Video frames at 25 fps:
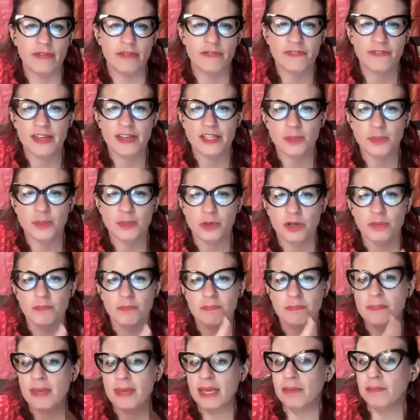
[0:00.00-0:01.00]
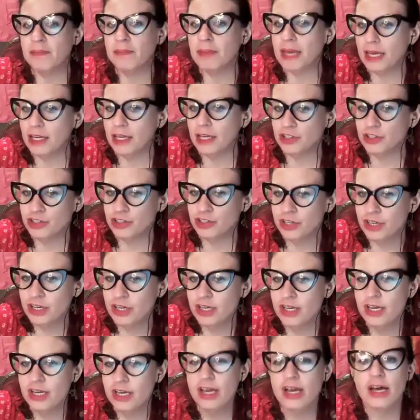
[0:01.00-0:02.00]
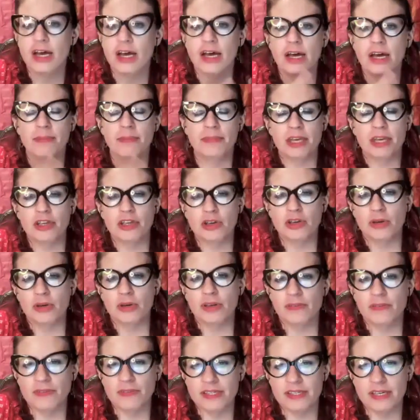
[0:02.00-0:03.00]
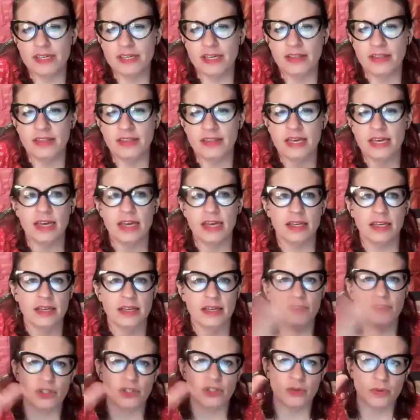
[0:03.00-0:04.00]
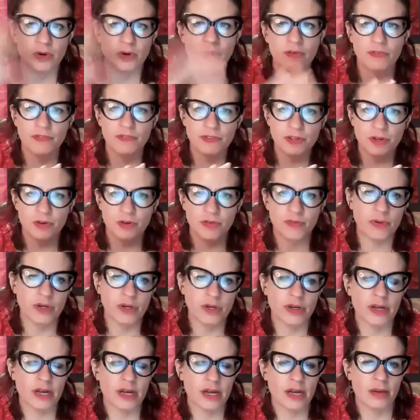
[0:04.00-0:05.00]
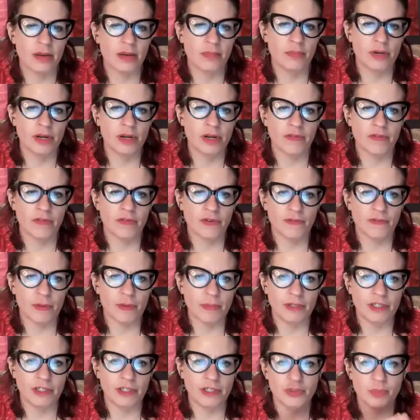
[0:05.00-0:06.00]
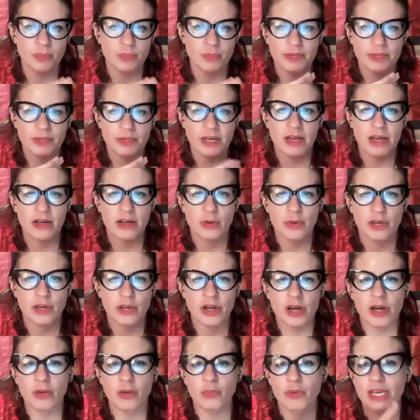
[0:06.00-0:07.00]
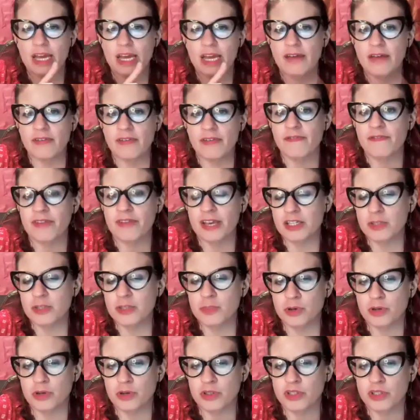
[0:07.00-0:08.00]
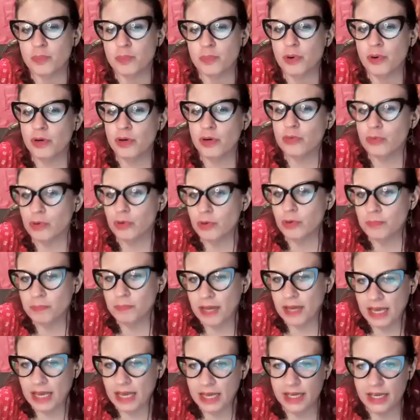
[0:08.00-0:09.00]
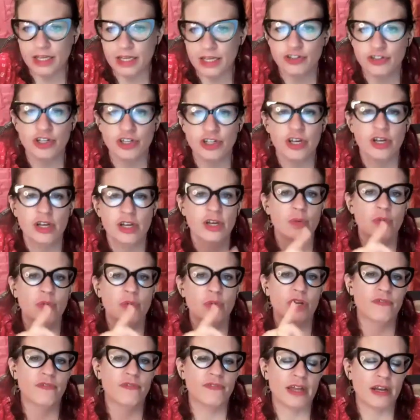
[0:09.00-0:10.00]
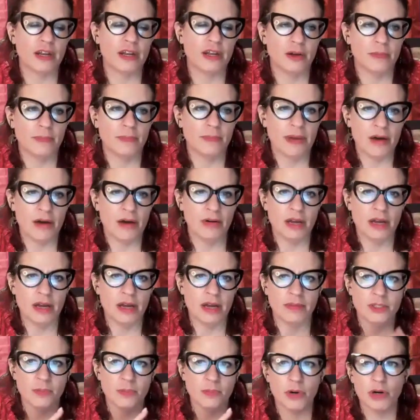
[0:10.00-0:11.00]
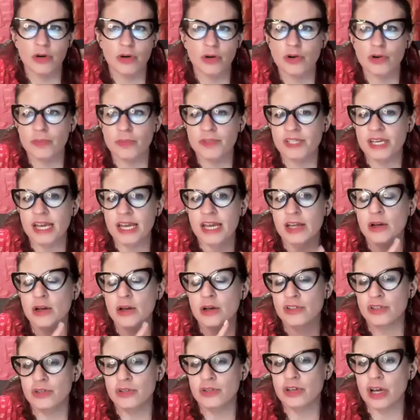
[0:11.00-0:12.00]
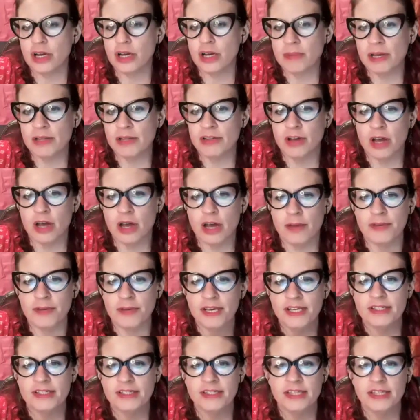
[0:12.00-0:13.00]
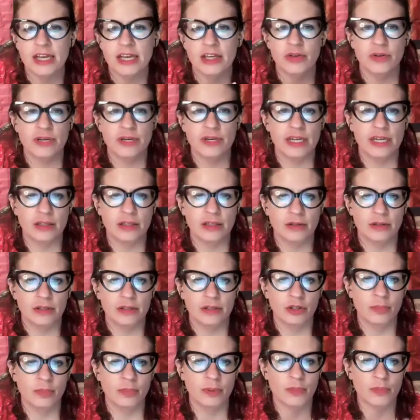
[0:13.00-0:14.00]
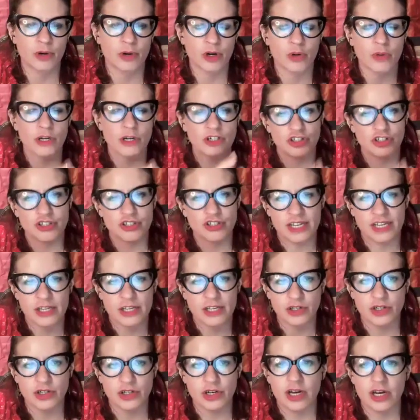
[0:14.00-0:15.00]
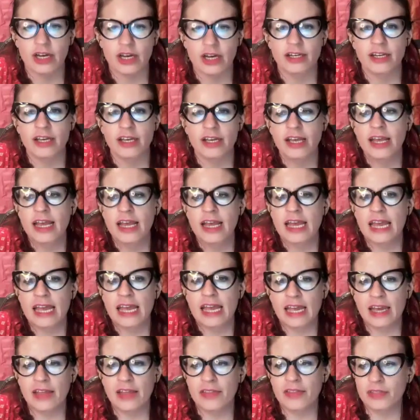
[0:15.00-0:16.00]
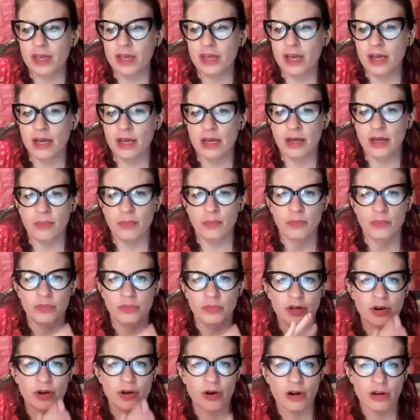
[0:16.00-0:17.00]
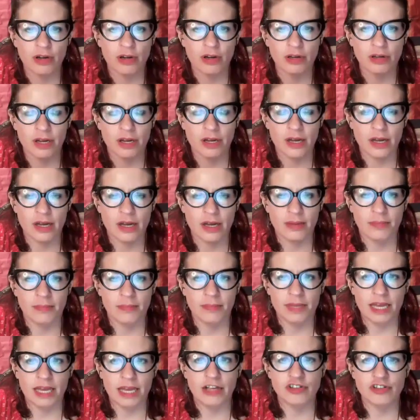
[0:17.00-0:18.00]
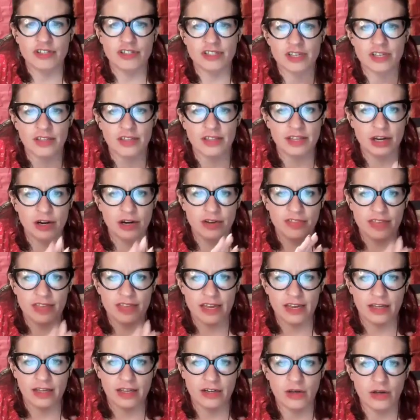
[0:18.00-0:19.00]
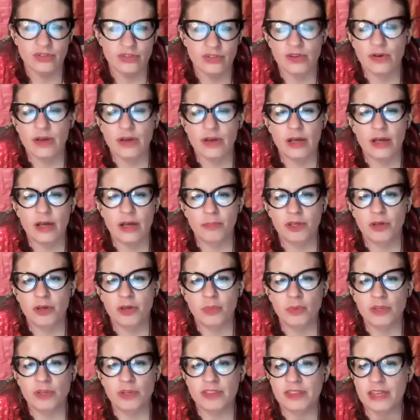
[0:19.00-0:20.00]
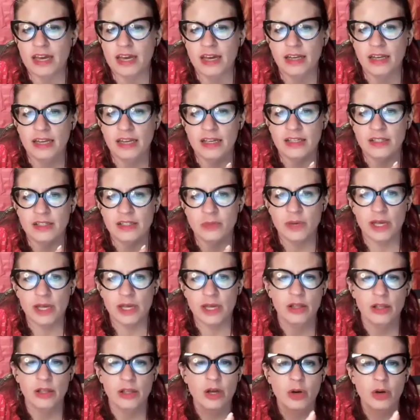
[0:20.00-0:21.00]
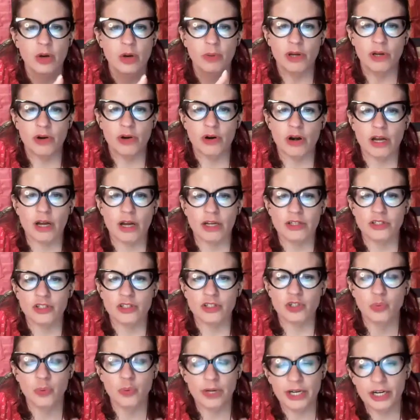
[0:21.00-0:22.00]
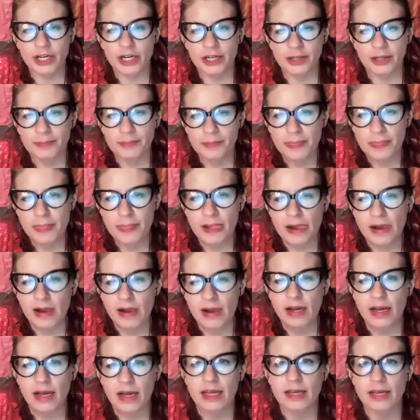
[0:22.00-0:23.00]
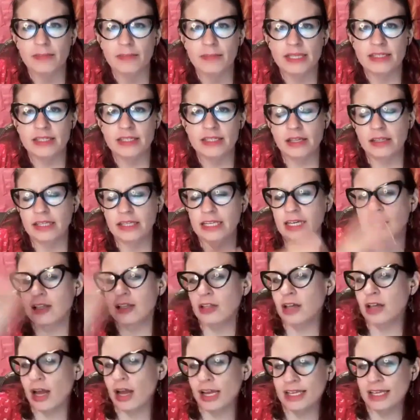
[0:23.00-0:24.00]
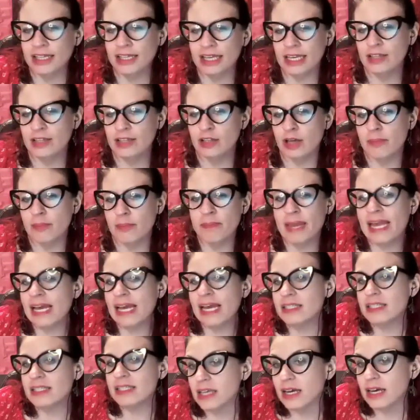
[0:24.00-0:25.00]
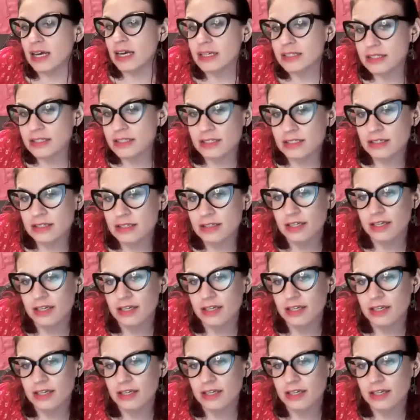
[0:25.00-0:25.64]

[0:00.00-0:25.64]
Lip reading: Facebook main page that you can visit that gives you an overview of recovering from religion, what we got going on. We have a Facebook support group page where you can find out about support groups and also talk about topics that you need a little bit more questions answered on. And there are agents on there that can also help you with that as well. We are on Twitter until Elon bans us.